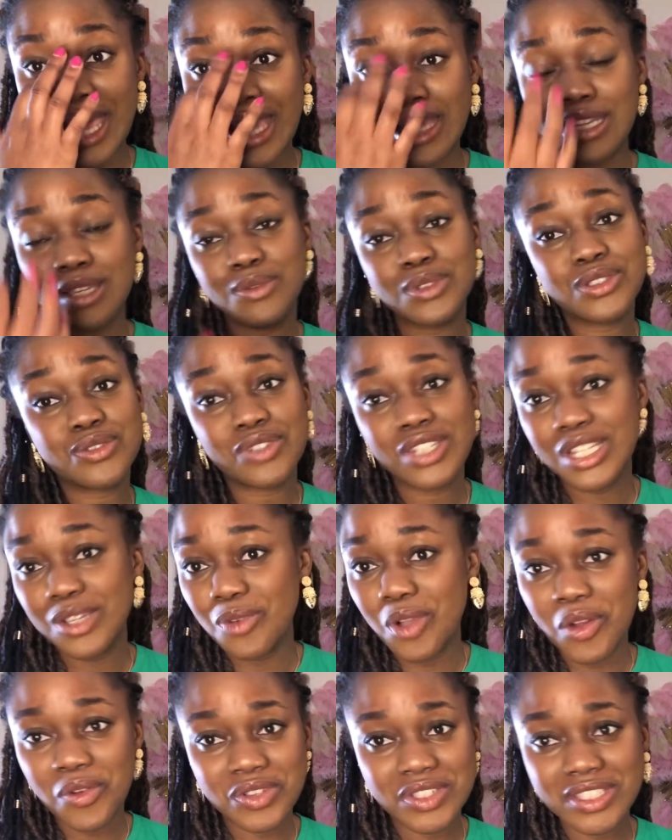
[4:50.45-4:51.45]
and it was really
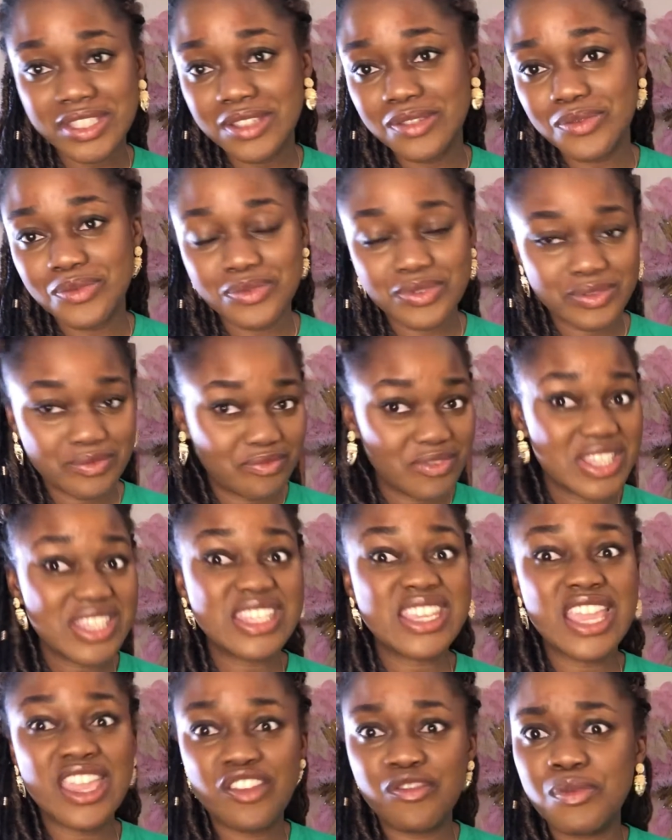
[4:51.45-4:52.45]
well
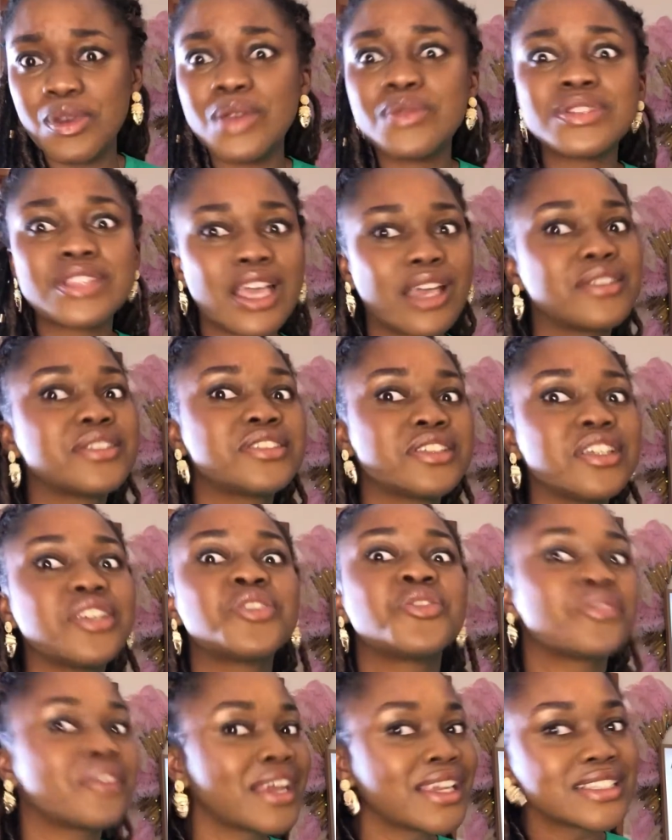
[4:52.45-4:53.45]
received, but it was absolutely
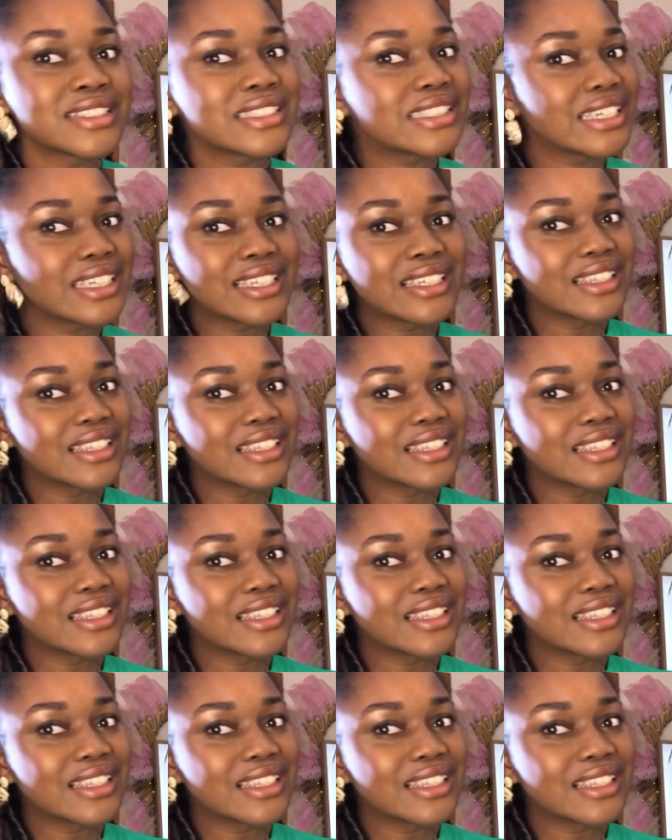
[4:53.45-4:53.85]
crazy,